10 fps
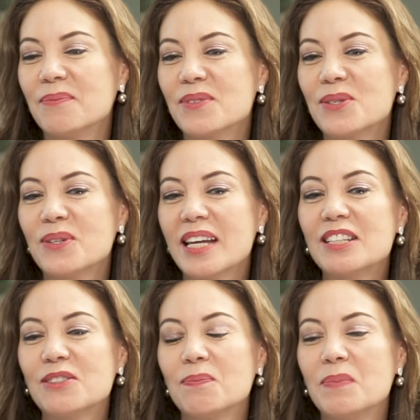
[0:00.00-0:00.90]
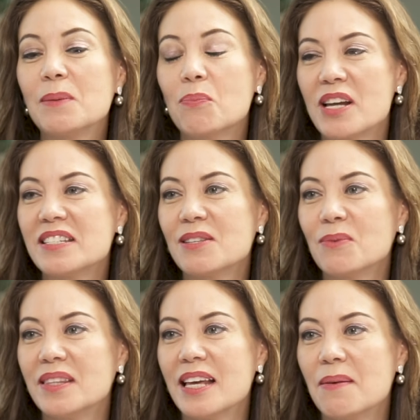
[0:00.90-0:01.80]
So being present
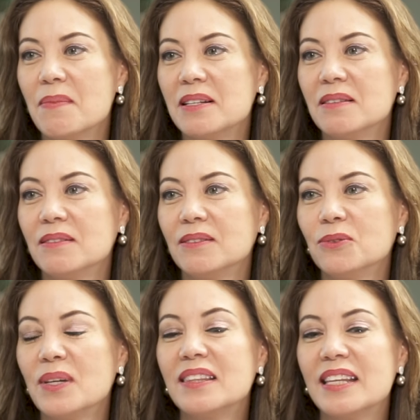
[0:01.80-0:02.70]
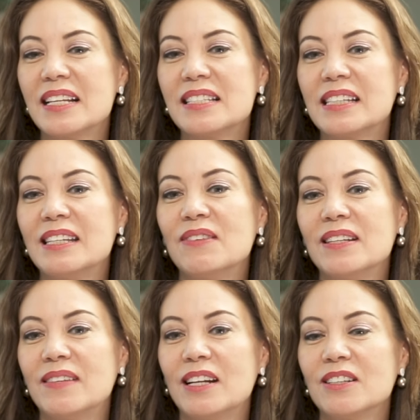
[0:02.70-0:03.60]
with them and doing things, even
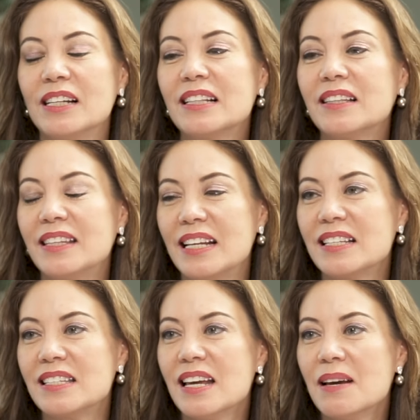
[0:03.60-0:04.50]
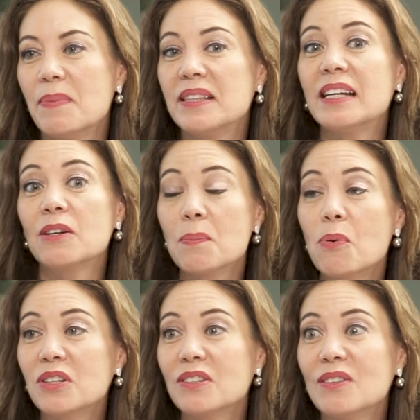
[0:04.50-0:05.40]
if they're little things, but they're
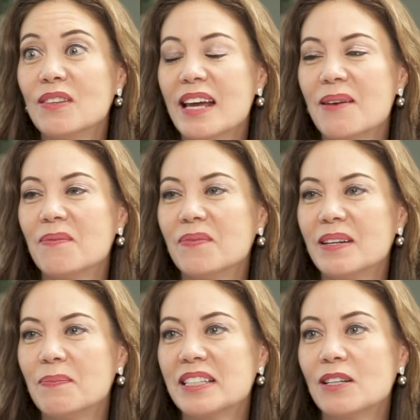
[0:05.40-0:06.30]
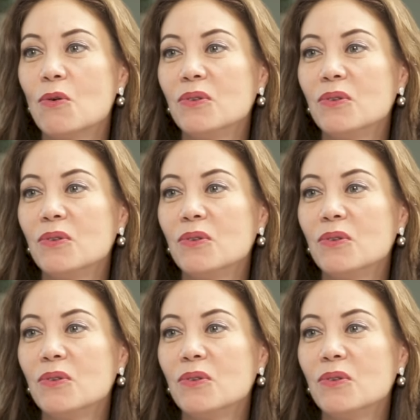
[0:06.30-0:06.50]
important to them, makes a whole